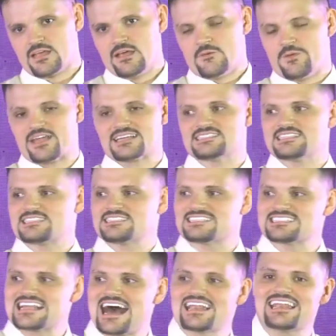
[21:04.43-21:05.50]
Because this is
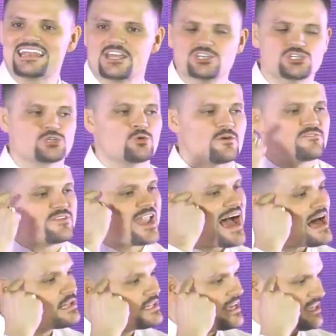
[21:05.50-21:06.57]
not an issue of
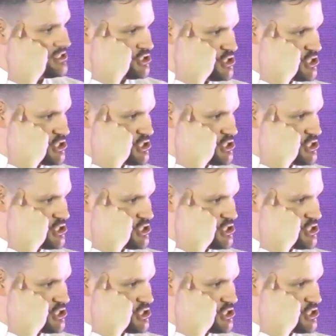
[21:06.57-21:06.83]
knowledge.